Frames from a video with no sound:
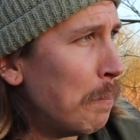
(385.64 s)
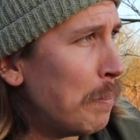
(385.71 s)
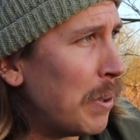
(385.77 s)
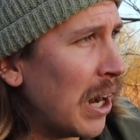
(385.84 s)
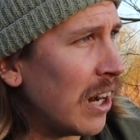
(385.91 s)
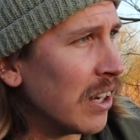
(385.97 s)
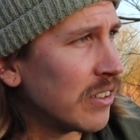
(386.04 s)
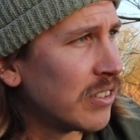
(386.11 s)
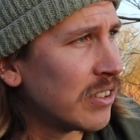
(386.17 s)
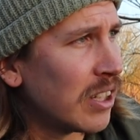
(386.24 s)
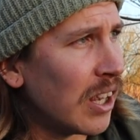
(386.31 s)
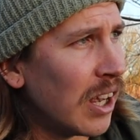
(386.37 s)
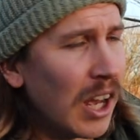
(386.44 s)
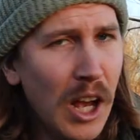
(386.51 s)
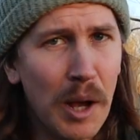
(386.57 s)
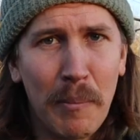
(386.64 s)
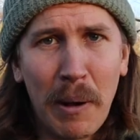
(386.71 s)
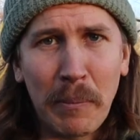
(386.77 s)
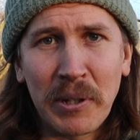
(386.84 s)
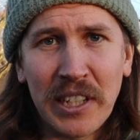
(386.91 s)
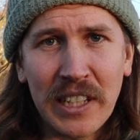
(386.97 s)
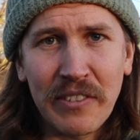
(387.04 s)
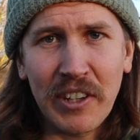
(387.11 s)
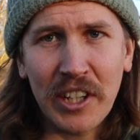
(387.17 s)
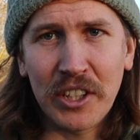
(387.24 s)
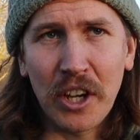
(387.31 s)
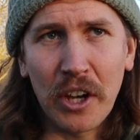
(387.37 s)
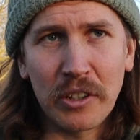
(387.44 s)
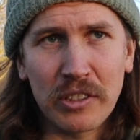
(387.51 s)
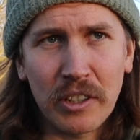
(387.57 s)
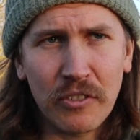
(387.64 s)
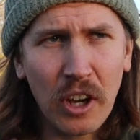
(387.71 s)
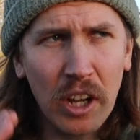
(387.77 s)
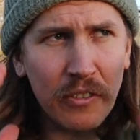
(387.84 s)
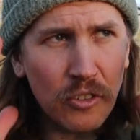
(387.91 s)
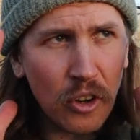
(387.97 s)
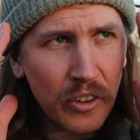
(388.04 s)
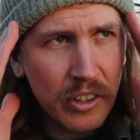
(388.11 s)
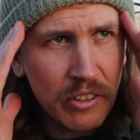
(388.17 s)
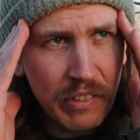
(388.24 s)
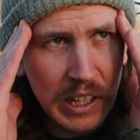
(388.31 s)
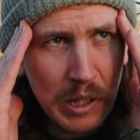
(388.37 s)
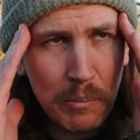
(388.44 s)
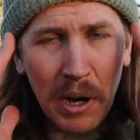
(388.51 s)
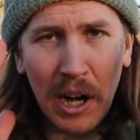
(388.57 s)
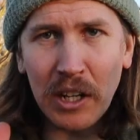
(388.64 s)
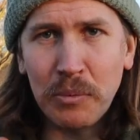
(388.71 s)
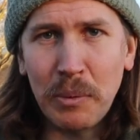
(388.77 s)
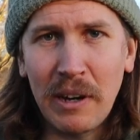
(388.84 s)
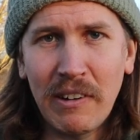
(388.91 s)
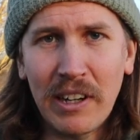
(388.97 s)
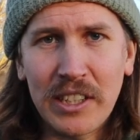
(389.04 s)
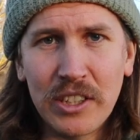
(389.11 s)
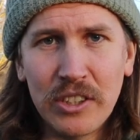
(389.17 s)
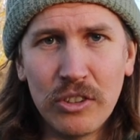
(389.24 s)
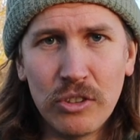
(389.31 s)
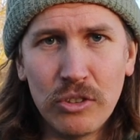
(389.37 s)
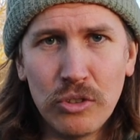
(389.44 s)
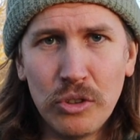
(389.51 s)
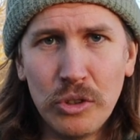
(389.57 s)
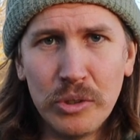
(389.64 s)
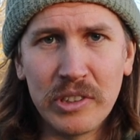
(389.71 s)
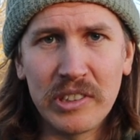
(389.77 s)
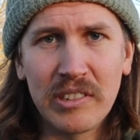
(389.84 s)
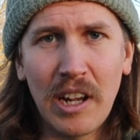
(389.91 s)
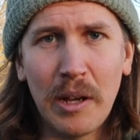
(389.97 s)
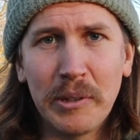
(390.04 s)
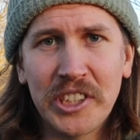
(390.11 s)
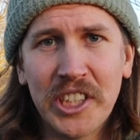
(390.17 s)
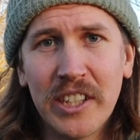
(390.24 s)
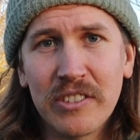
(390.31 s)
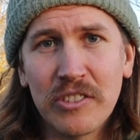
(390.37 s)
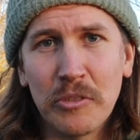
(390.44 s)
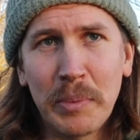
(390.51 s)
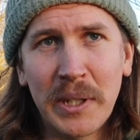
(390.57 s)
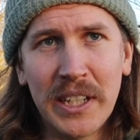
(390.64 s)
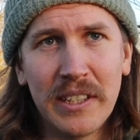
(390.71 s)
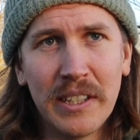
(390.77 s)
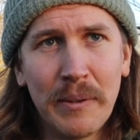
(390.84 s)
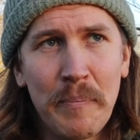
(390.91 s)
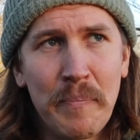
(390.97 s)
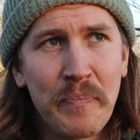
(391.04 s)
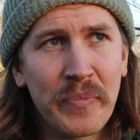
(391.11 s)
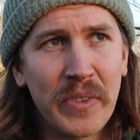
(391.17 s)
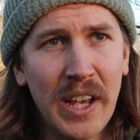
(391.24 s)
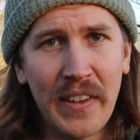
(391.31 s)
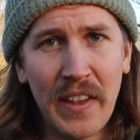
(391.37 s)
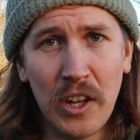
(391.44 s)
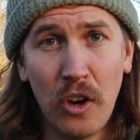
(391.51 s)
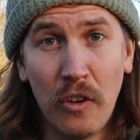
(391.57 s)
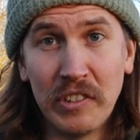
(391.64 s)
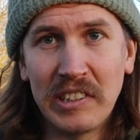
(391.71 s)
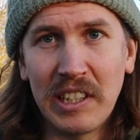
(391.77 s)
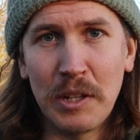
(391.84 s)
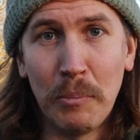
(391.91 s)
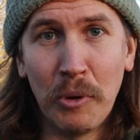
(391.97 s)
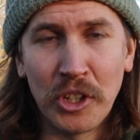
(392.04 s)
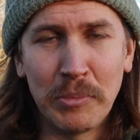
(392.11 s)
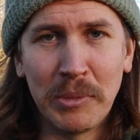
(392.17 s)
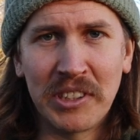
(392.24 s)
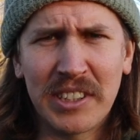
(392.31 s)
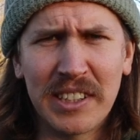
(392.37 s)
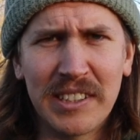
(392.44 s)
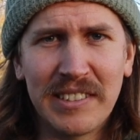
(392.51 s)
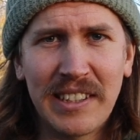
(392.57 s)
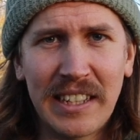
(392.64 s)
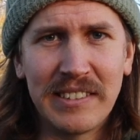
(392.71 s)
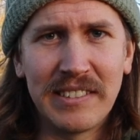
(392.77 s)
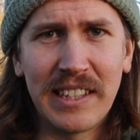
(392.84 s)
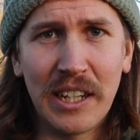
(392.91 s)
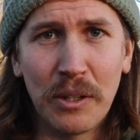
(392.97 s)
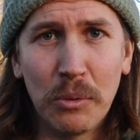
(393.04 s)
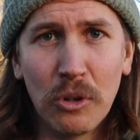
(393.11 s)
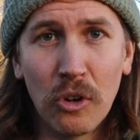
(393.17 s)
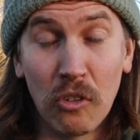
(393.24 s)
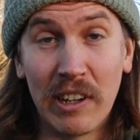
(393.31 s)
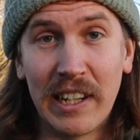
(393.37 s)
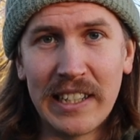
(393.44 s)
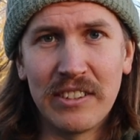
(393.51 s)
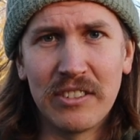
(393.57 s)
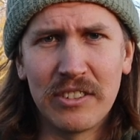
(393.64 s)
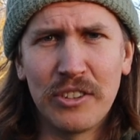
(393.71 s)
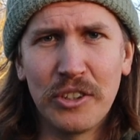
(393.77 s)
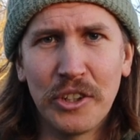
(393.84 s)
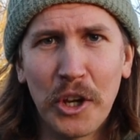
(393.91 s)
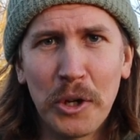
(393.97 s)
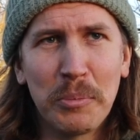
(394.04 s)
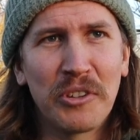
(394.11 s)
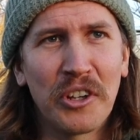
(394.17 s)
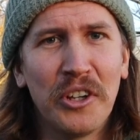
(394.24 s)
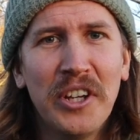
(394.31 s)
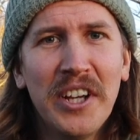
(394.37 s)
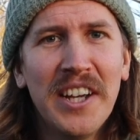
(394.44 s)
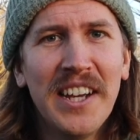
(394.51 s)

But um, I'm going to give it a go because I've kind of got this thing in mind where I can use a slower shutter speed. And then obviously the monument's going to stay still, or at least you'd hope so.